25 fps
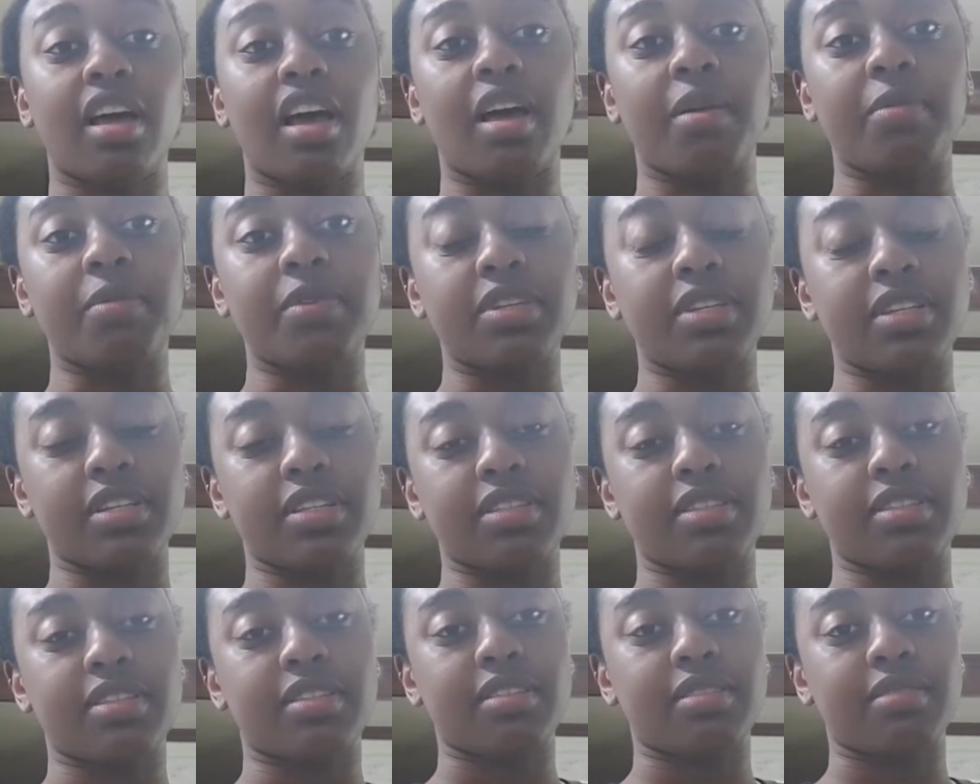I'm gonna
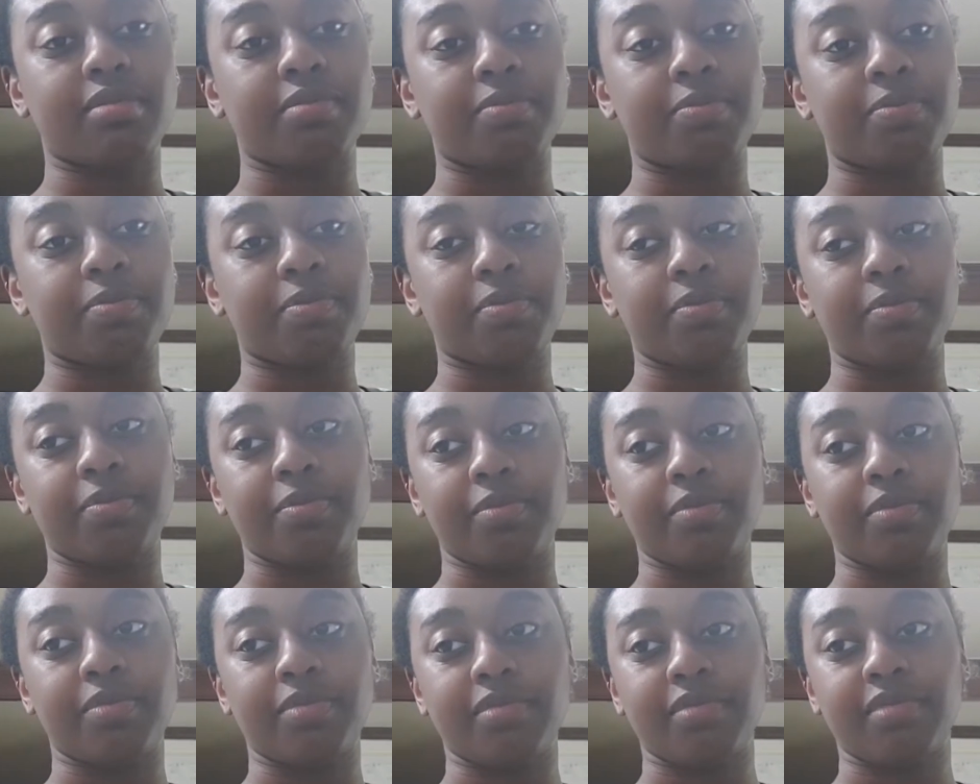just,
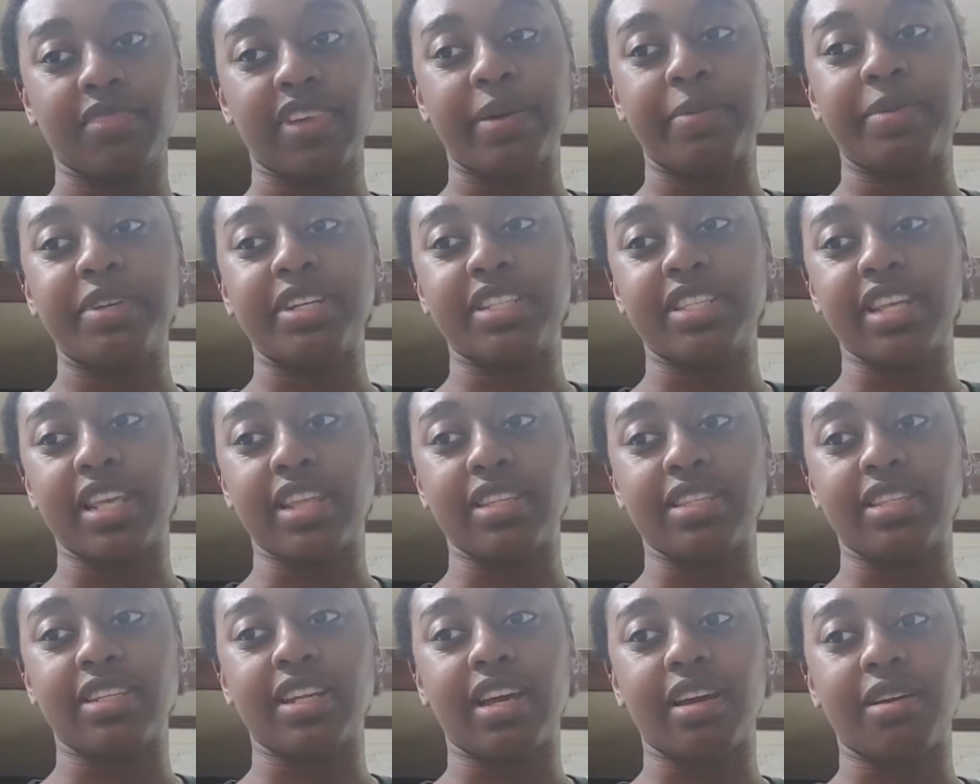I'm gonna just say
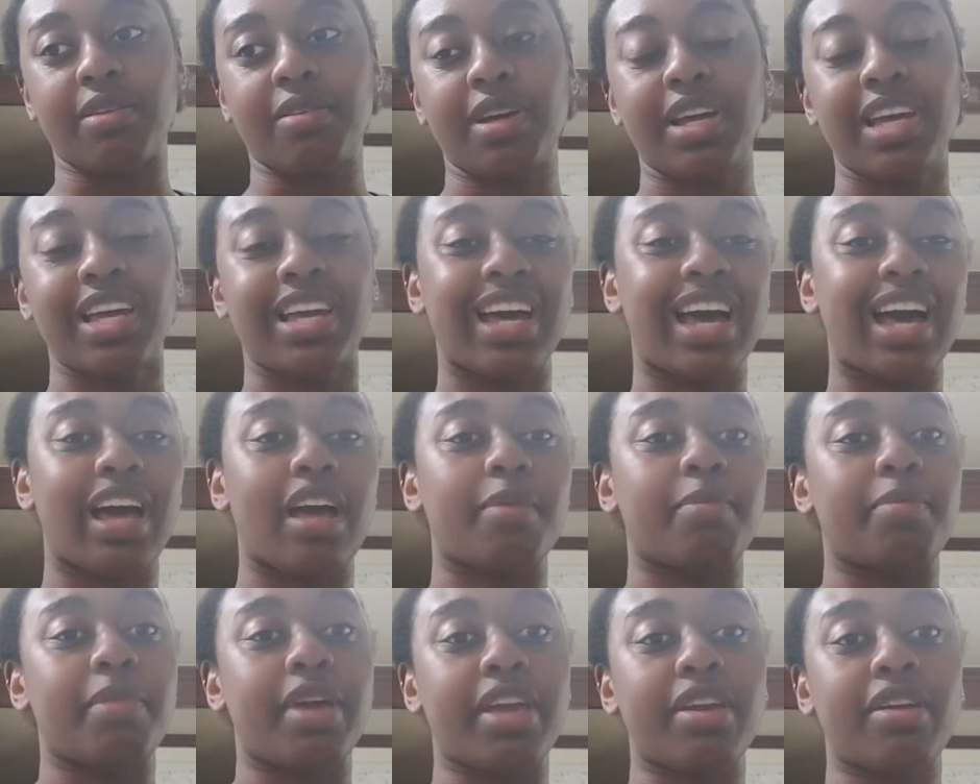this now.
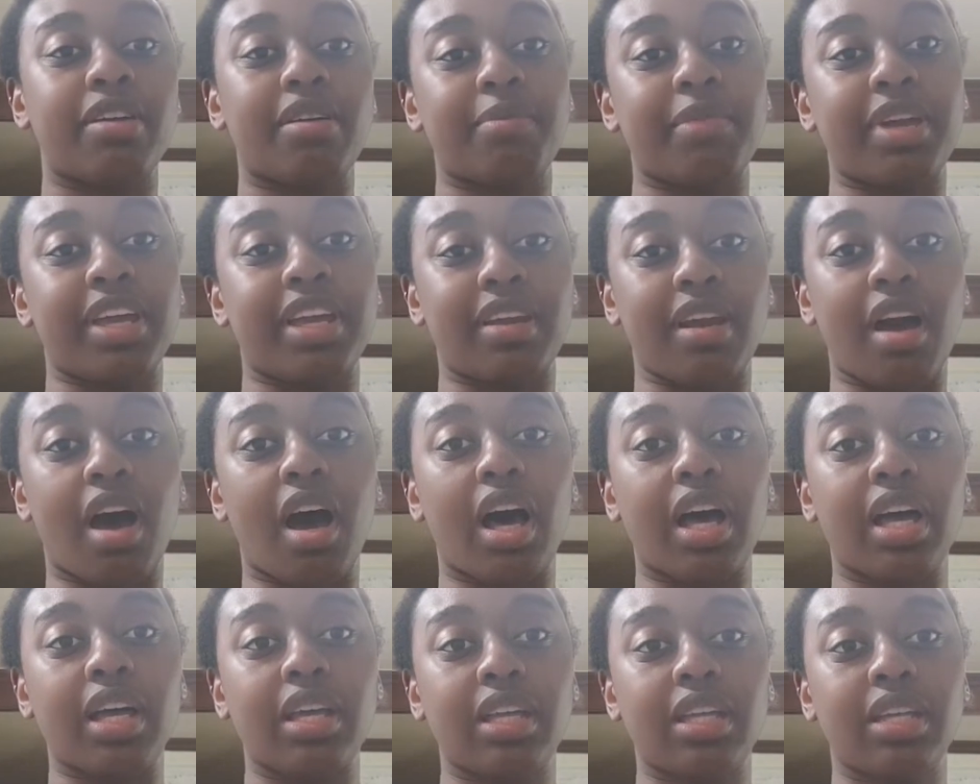I may or may
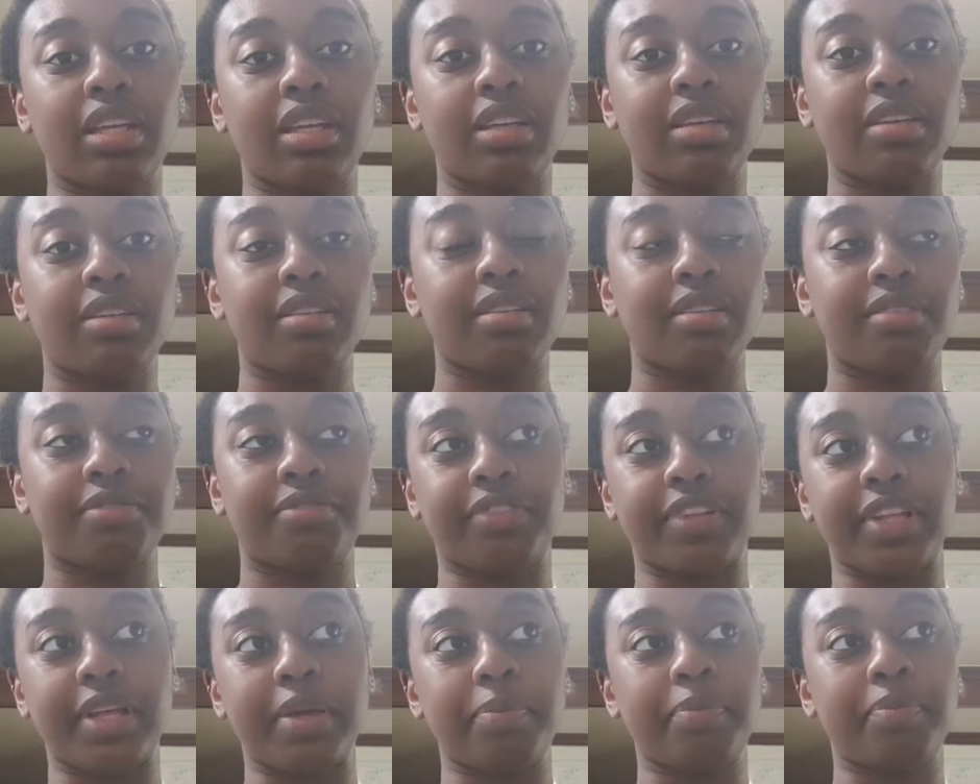not
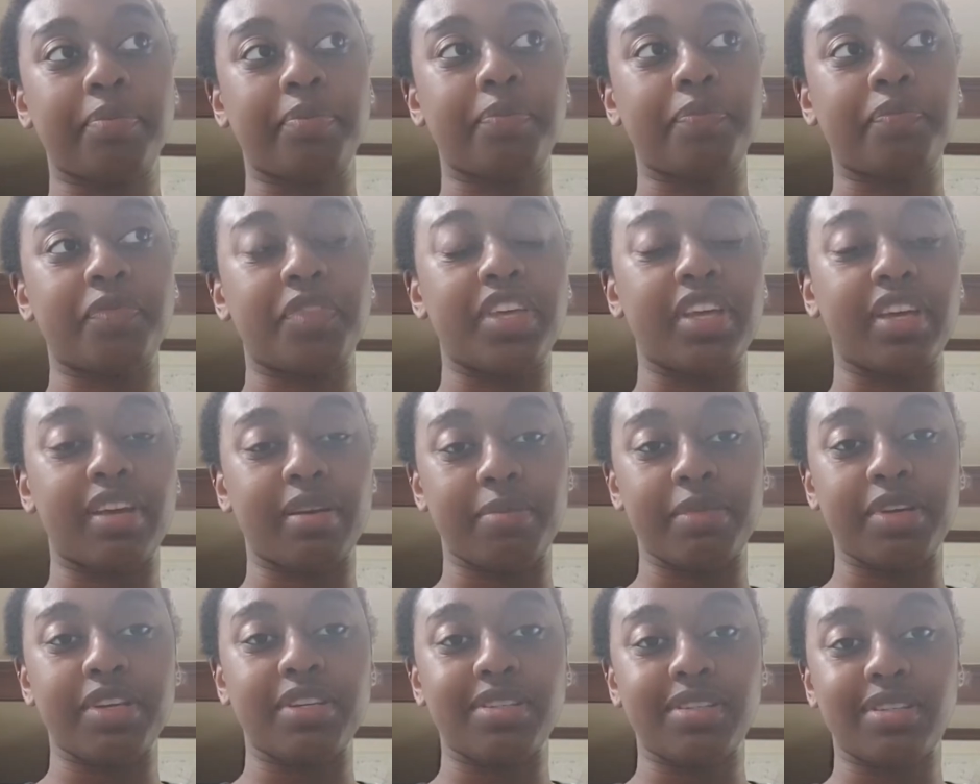flip the
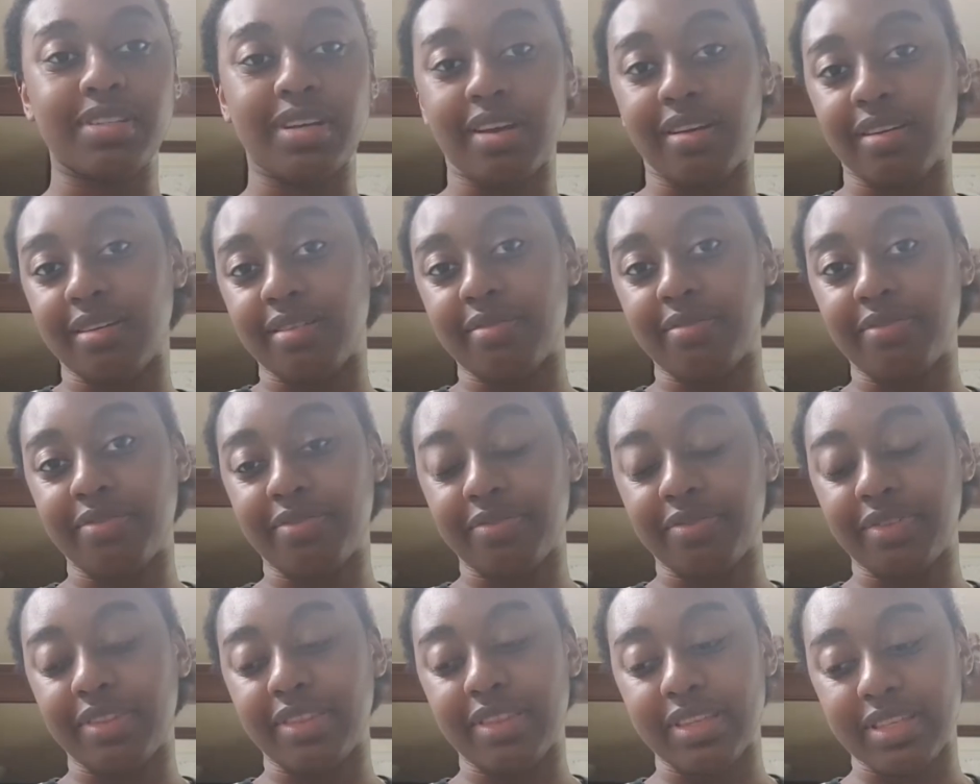image of
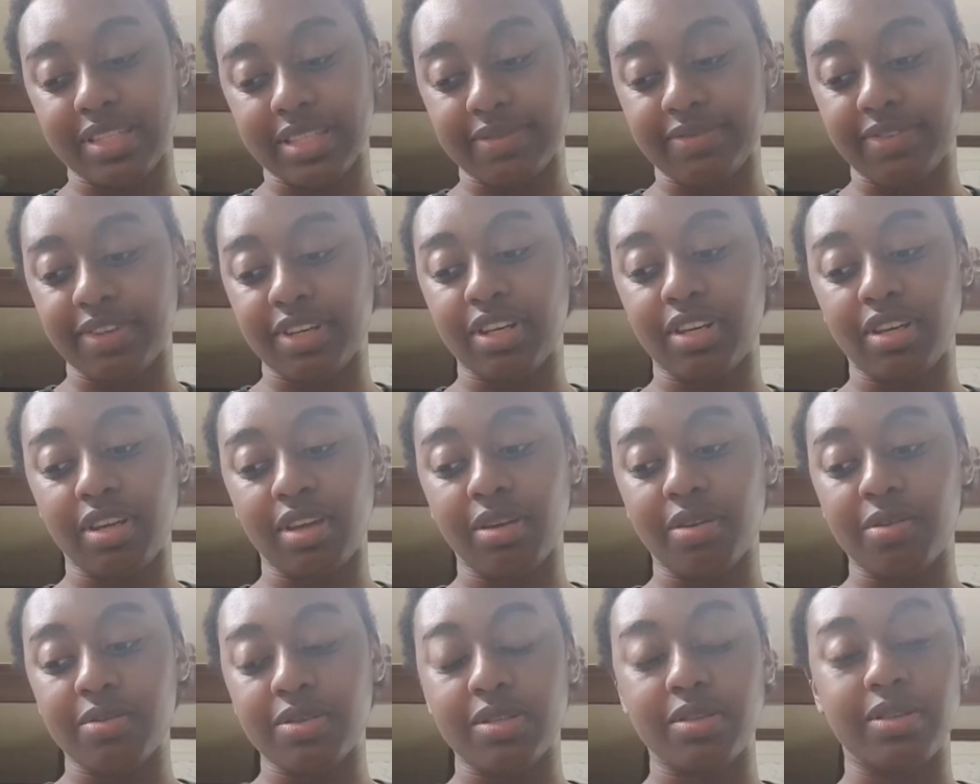this
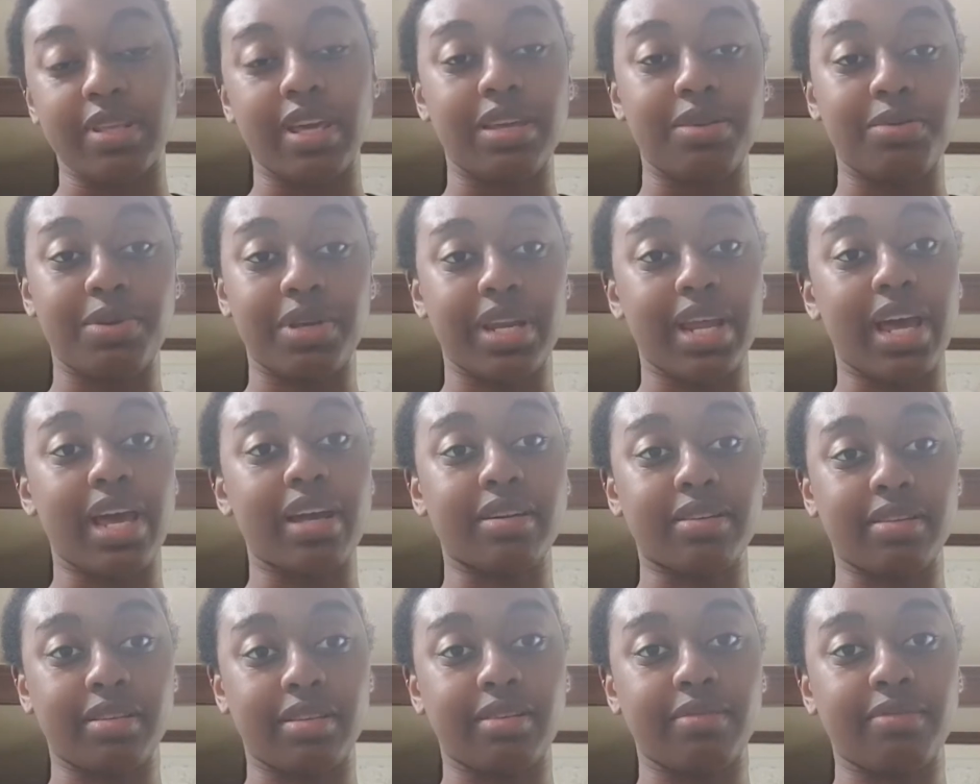video so that you can
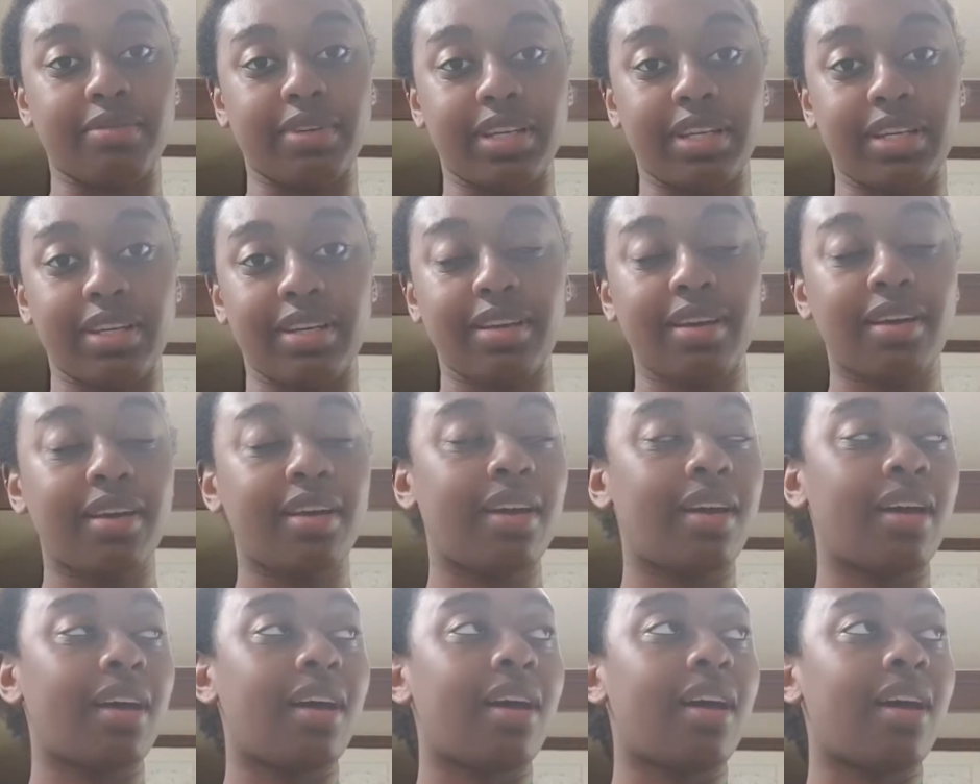actually read
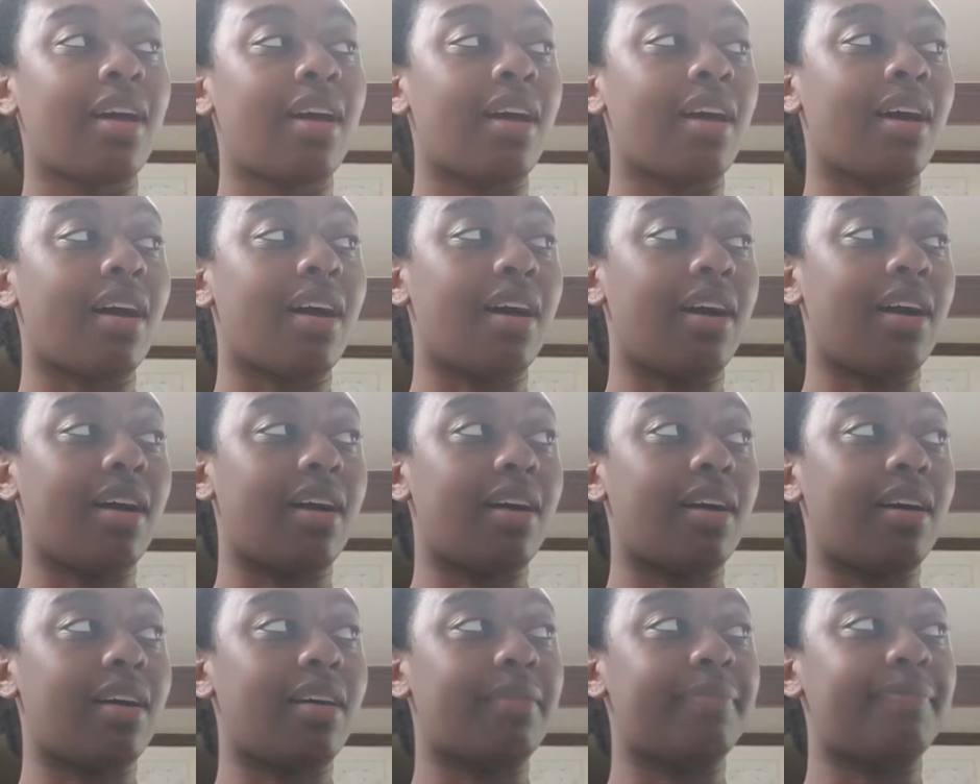
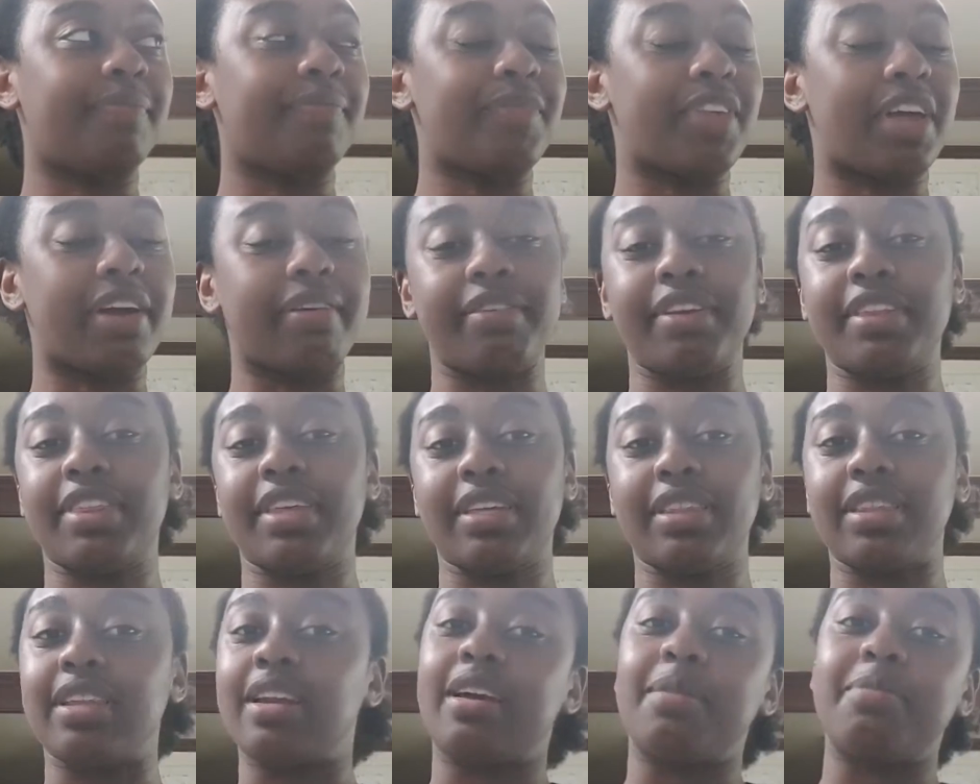um,
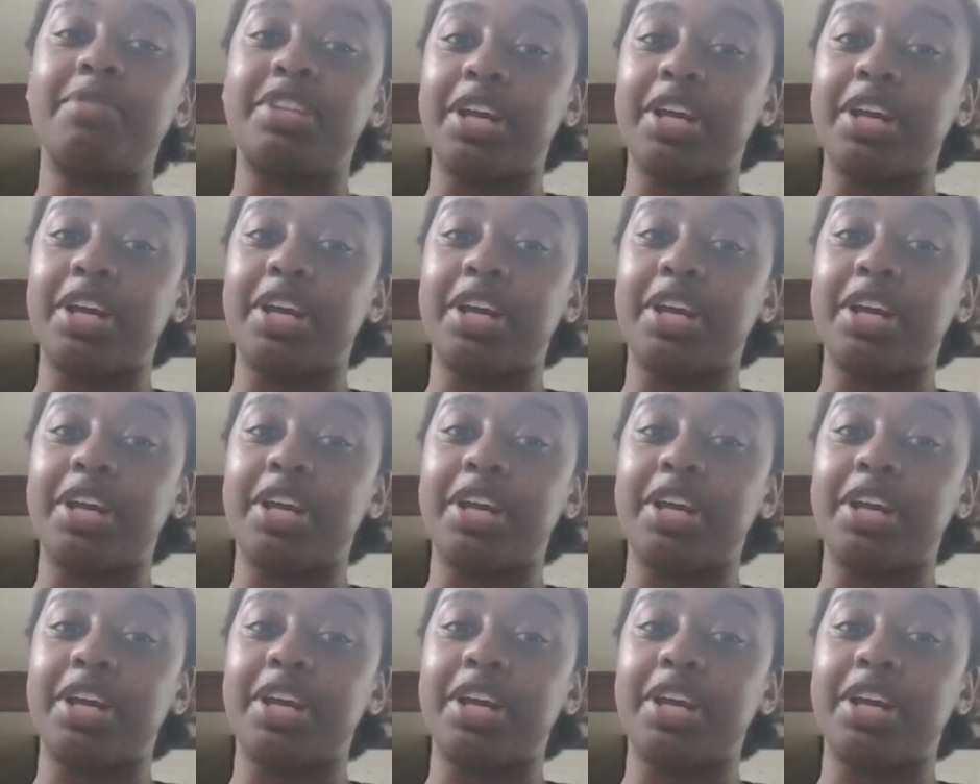everything that I'm